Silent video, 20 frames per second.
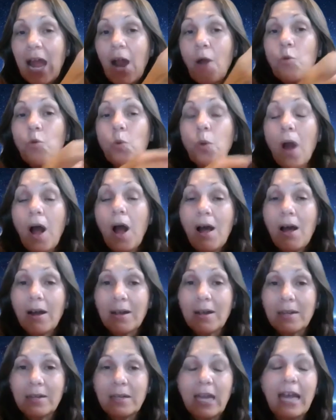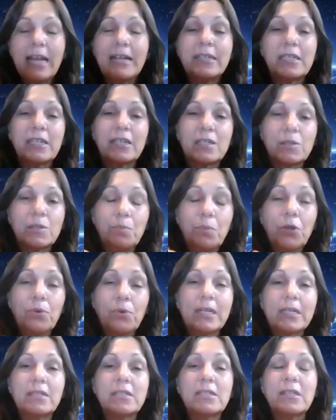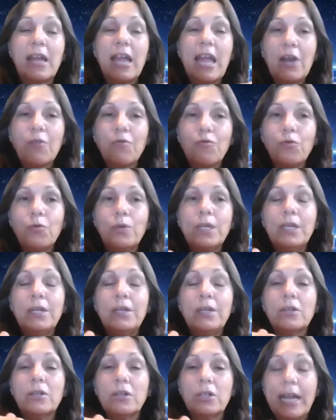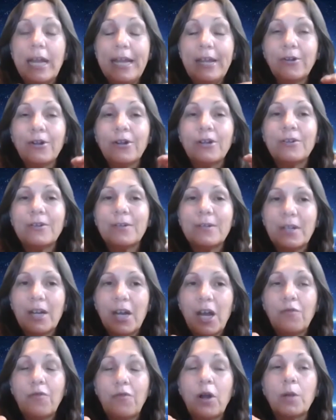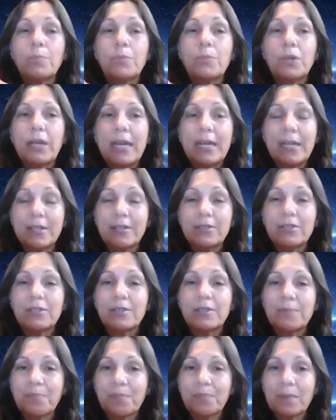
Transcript: That rock has experienced every layer of our planet.